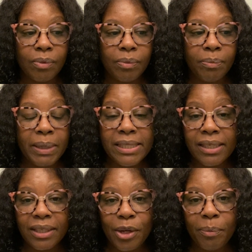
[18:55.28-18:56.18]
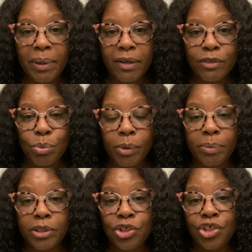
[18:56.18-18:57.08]
basically her parents were
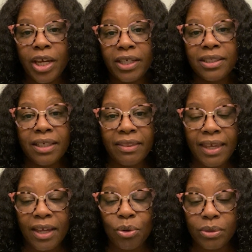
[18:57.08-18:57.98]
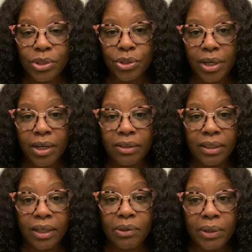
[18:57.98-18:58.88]
projecting that onto her.
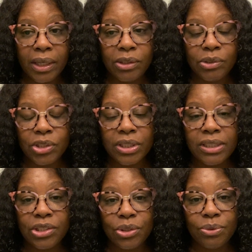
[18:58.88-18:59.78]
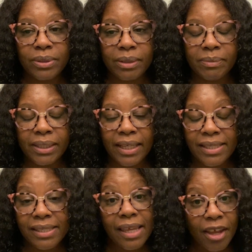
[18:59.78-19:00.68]
Like, okay, you just need to do something
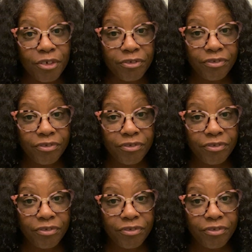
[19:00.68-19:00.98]
that's safe.